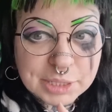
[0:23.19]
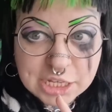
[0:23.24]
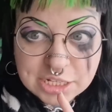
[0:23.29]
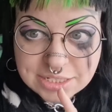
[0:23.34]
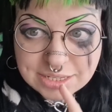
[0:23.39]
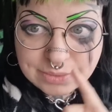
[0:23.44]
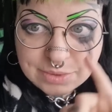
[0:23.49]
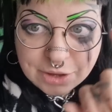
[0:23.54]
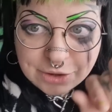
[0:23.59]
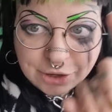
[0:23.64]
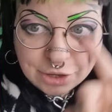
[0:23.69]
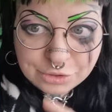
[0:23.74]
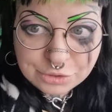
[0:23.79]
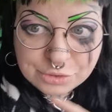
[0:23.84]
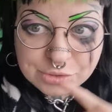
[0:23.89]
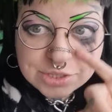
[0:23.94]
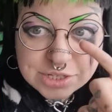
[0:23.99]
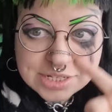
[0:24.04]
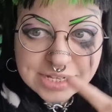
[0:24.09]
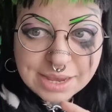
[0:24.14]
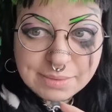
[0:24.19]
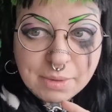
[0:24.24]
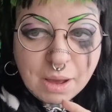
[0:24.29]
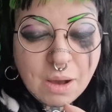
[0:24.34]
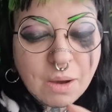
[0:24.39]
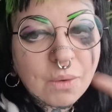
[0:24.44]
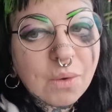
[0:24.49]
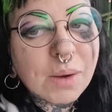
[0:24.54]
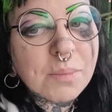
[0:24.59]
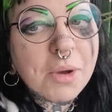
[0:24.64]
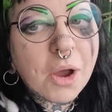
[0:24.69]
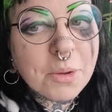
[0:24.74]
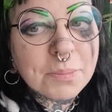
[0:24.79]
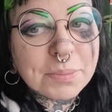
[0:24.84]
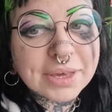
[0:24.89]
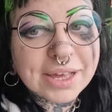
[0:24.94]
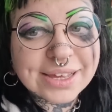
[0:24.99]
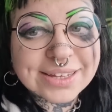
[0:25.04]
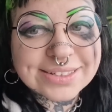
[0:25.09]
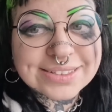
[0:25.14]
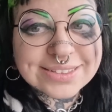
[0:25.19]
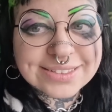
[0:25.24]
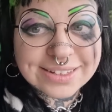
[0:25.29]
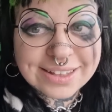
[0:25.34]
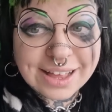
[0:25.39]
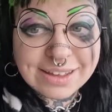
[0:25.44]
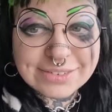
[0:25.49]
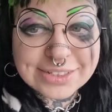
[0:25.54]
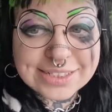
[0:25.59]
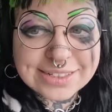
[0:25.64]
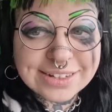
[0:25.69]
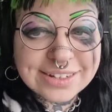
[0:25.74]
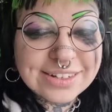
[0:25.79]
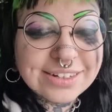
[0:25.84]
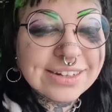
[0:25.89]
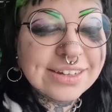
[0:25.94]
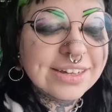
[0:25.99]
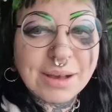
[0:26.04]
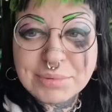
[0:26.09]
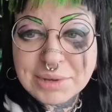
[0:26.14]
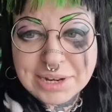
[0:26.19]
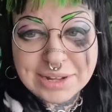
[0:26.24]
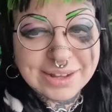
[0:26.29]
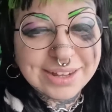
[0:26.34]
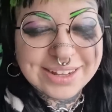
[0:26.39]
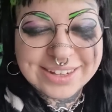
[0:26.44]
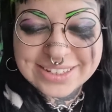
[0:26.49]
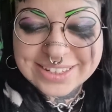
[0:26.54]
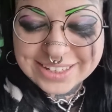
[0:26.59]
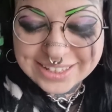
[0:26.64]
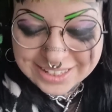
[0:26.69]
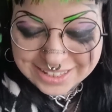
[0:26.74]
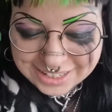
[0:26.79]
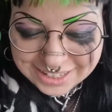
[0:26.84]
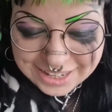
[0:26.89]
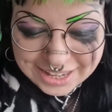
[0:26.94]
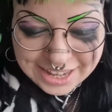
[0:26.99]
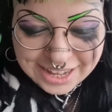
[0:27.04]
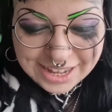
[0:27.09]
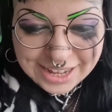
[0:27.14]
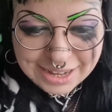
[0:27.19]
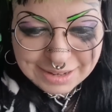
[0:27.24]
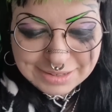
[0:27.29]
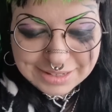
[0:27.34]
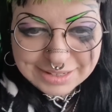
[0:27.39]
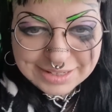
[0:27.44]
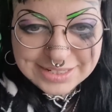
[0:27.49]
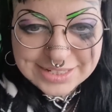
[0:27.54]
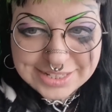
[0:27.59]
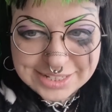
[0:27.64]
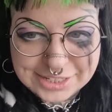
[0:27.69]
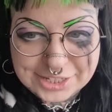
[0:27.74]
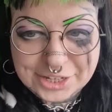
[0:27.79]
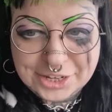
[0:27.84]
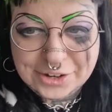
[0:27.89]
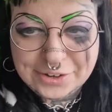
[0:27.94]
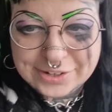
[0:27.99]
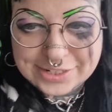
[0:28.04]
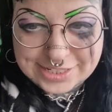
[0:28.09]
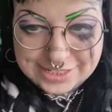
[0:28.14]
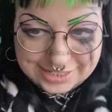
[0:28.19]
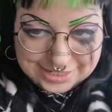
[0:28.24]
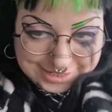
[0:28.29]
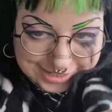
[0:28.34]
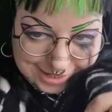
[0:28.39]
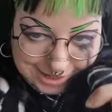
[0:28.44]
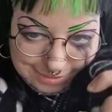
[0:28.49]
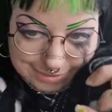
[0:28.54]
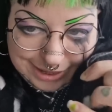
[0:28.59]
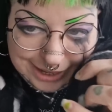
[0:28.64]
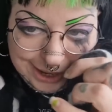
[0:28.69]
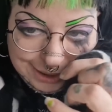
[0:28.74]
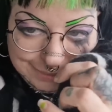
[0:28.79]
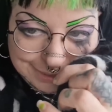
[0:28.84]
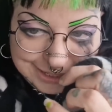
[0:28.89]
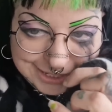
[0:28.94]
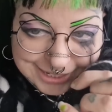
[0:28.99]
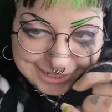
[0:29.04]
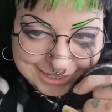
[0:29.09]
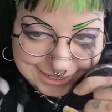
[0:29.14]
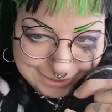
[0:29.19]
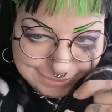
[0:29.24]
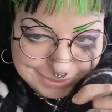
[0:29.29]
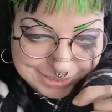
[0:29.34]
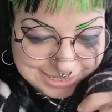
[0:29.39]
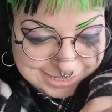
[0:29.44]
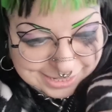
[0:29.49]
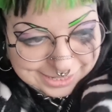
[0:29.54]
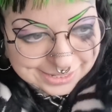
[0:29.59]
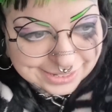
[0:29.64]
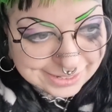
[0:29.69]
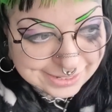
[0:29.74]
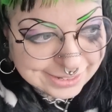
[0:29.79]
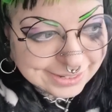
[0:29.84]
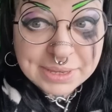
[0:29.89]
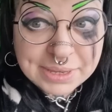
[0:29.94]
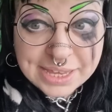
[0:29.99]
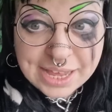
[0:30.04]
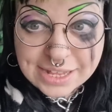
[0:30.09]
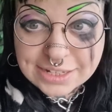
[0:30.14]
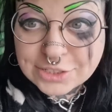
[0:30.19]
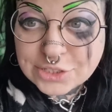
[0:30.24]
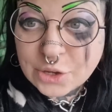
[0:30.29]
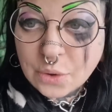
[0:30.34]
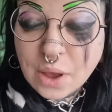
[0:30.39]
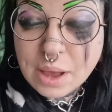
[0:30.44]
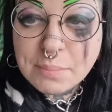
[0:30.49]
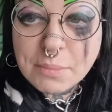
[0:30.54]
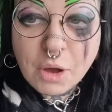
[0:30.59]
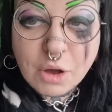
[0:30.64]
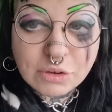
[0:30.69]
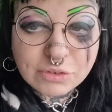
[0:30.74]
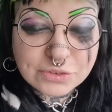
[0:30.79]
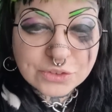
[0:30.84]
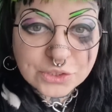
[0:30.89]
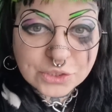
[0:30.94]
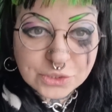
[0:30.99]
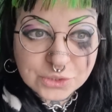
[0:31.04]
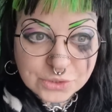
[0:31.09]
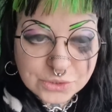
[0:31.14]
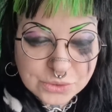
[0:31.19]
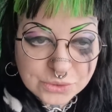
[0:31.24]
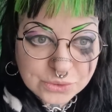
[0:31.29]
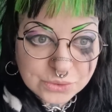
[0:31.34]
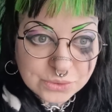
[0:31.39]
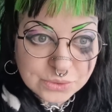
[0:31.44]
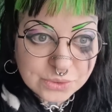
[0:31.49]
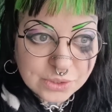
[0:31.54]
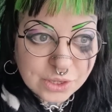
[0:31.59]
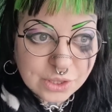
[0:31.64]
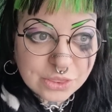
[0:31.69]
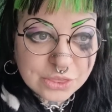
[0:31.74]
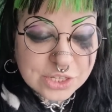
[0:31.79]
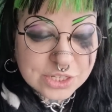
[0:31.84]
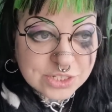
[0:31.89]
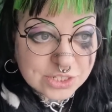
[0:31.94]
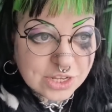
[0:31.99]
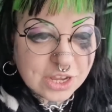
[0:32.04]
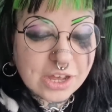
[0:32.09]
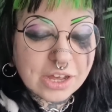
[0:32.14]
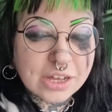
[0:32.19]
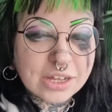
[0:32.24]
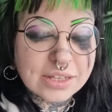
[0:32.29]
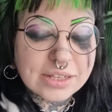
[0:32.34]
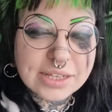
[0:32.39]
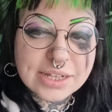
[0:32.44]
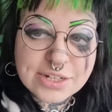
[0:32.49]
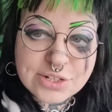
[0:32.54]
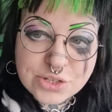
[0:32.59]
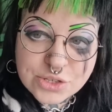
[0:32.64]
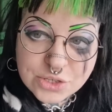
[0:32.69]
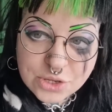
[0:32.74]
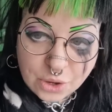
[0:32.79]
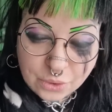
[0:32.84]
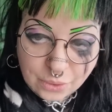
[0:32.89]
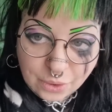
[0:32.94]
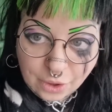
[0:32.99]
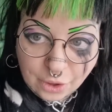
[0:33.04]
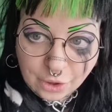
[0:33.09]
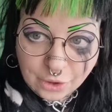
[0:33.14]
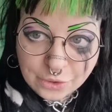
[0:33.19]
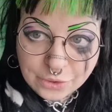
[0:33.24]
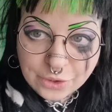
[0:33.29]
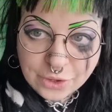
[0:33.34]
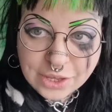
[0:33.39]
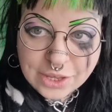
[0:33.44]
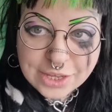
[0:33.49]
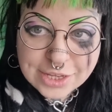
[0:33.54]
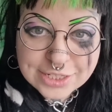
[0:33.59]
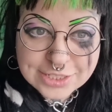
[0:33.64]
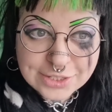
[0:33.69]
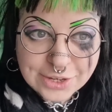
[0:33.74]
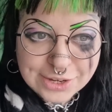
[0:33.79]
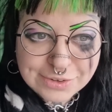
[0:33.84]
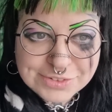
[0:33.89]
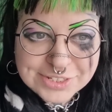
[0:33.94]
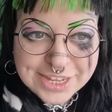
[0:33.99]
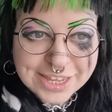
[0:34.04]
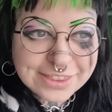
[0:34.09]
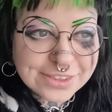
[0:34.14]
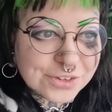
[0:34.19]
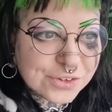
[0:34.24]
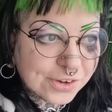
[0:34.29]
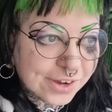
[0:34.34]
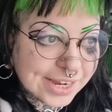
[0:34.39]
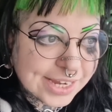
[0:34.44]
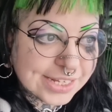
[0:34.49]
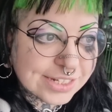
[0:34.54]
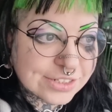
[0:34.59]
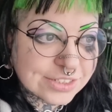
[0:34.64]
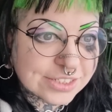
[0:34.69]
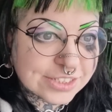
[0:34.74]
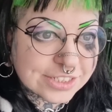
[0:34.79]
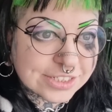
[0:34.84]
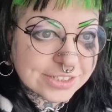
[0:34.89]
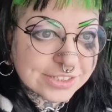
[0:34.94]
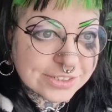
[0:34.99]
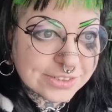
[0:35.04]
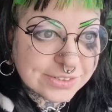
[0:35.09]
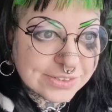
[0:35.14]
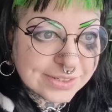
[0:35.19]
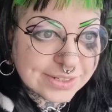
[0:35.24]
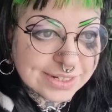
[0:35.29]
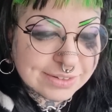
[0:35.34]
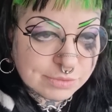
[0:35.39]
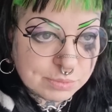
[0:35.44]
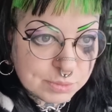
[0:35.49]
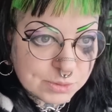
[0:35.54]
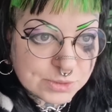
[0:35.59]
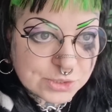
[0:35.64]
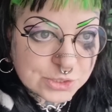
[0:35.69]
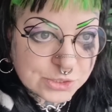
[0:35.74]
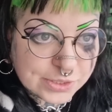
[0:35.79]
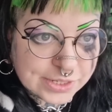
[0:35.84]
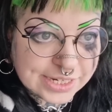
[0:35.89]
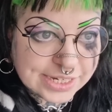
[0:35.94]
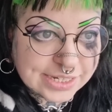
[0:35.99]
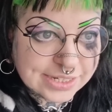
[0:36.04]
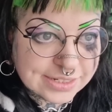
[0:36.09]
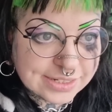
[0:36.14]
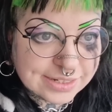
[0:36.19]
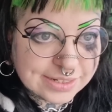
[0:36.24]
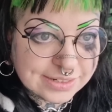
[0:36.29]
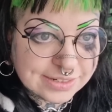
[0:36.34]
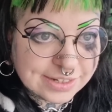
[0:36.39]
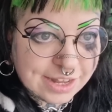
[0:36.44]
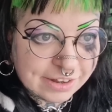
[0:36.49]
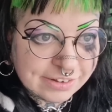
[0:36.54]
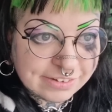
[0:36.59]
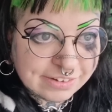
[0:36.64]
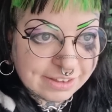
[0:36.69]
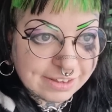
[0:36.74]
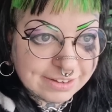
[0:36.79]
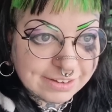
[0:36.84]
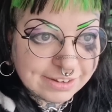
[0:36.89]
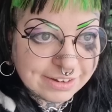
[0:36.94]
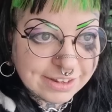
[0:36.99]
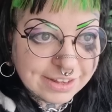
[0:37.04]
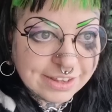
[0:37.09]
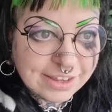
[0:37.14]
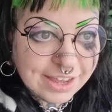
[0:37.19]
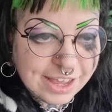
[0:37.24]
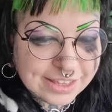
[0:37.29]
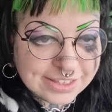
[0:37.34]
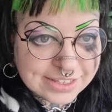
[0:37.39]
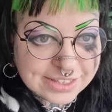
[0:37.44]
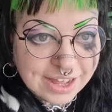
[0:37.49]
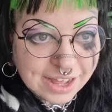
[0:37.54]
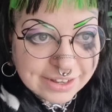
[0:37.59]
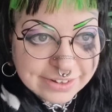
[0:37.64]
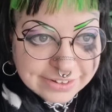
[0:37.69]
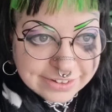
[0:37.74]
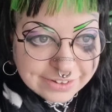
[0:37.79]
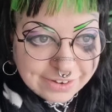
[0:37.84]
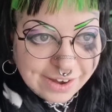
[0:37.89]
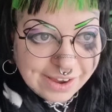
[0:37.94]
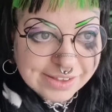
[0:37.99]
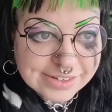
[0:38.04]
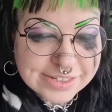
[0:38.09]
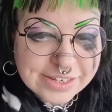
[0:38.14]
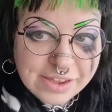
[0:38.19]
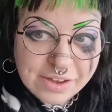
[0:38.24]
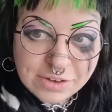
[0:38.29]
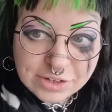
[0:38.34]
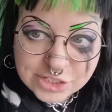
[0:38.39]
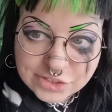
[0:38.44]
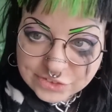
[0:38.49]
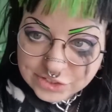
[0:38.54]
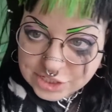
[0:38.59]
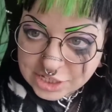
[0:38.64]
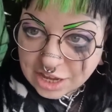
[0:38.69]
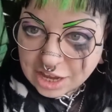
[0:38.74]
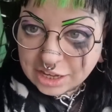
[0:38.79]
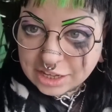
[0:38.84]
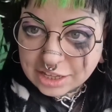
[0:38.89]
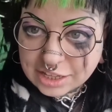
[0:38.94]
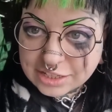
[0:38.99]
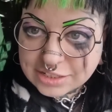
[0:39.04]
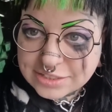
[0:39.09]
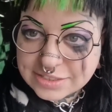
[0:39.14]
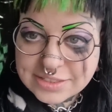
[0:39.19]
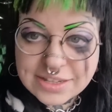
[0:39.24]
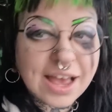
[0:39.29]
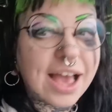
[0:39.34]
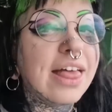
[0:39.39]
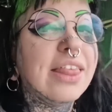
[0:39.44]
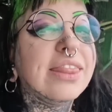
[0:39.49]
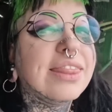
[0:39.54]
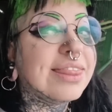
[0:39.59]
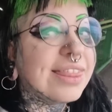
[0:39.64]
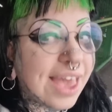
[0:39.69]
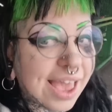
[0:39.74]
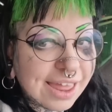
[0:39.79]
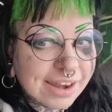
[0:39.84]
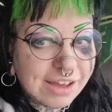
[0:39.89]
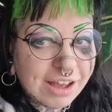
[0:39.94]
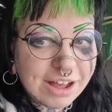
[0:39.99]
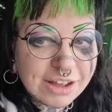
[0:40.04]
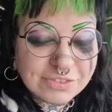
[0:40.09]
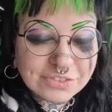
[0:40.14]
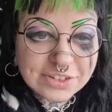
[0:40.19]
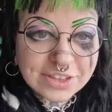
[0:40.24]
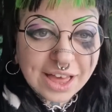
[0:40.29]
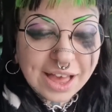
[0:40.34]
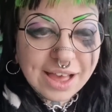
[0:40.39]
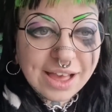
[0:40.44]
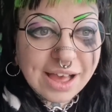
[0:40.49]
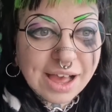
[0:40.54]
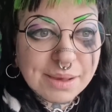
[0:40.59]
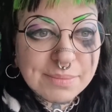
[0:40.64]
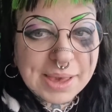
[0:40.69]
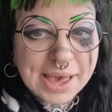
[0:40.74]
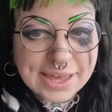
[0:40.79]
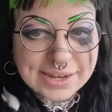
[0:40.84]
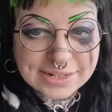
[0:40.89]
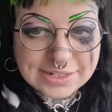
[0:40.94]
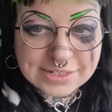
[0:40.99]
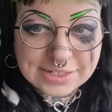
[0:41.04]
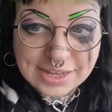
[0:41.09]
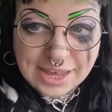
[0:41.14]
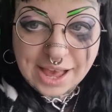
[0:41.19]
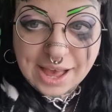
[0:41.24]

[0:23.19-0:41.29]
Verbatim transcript: because it won't go through the same hole, I'm hoping I can still have it done. I'm gonna, insecurity is coming up, I need lipstick. But yeah, so I'm off to the Circle in Soho. So I have to get the train to Liverpool Street, London, and then the underground to Oxford Circus. And then after that, I'm heading to